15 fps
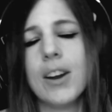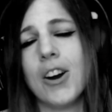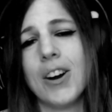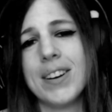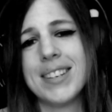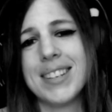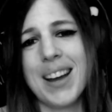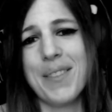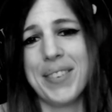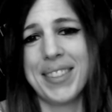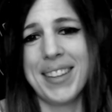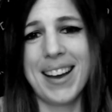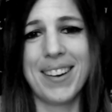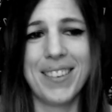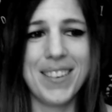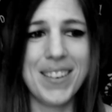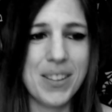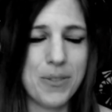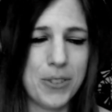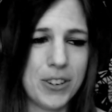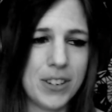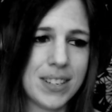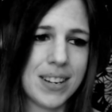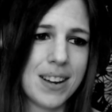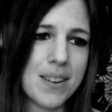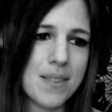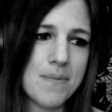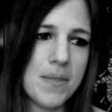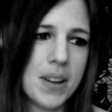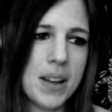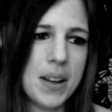a hard time with Adderall the first time